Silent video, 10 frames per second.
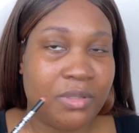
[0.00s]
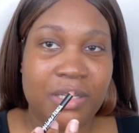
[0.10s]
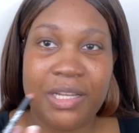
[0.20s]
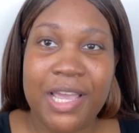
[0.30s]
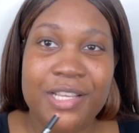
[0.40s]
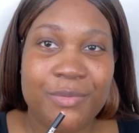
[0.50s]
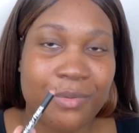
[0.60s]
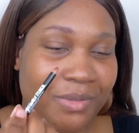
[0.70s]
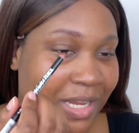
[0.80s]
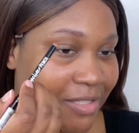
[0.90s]
The lights
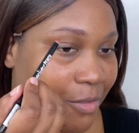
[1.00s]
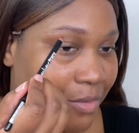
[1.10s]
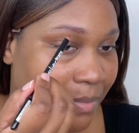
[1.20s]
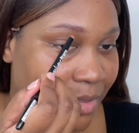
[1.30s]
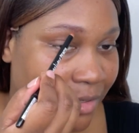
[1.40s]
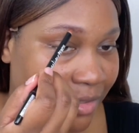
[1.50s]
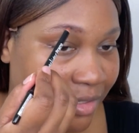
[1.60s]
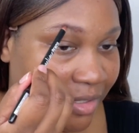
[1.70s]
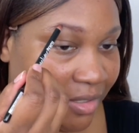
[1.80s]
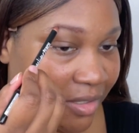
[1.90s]
that's on the mirror.